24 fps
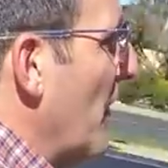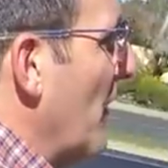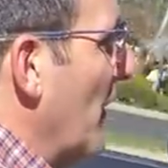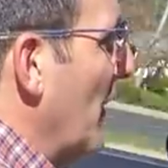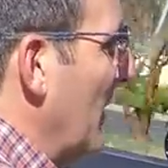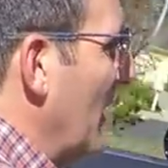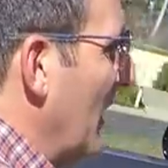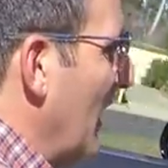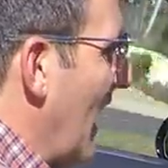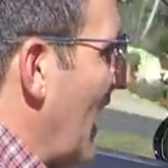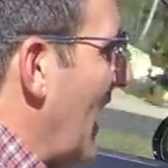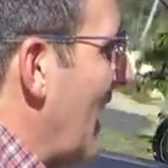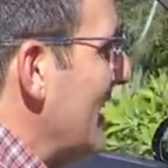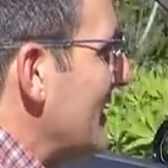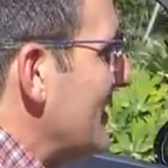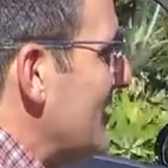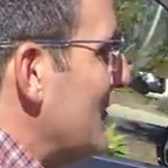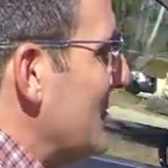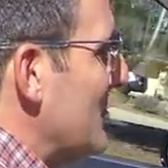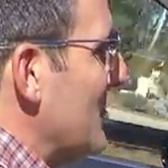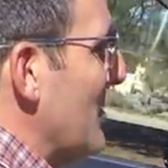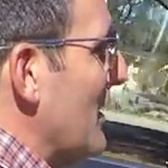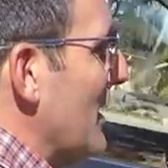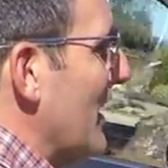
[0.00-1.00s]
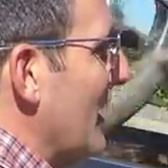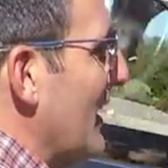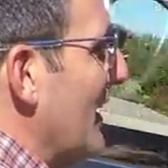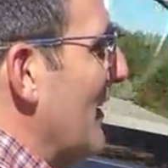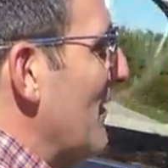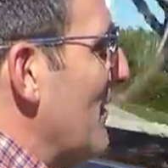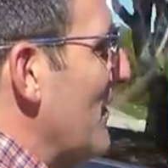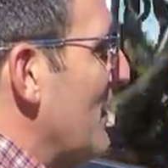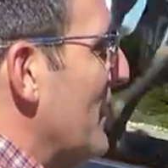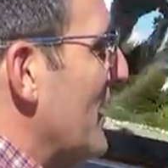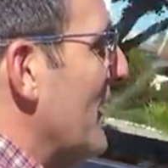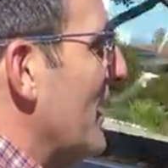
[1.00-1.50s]
last trick
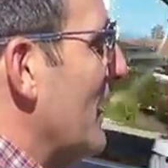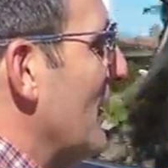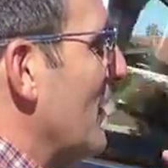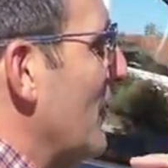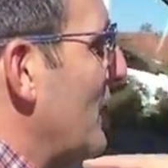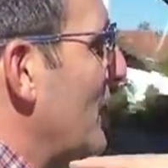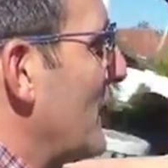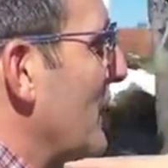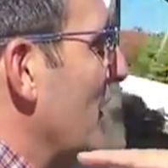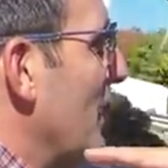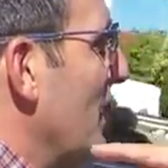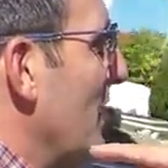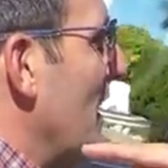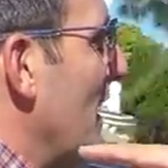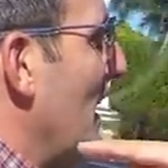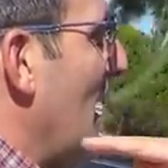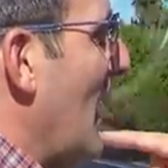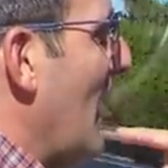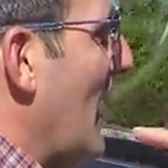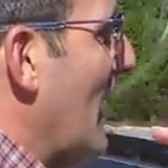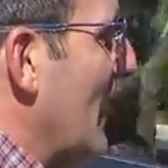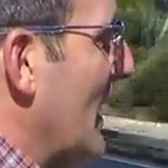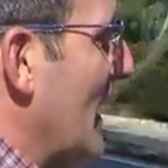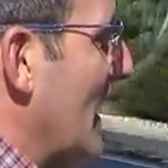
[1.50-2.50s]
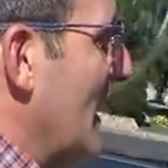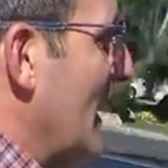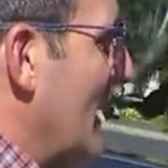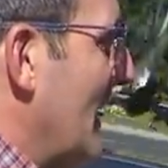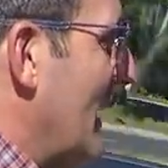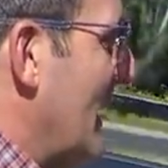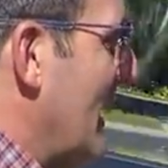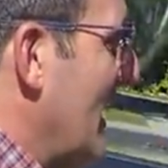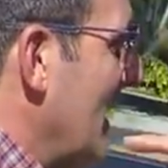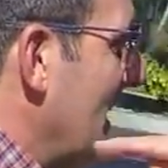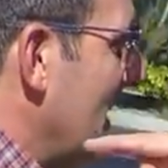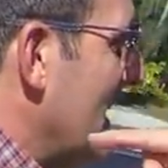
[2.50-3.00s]
is a
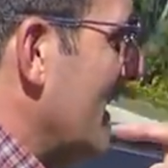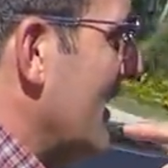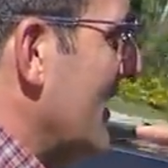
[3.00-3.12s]
heated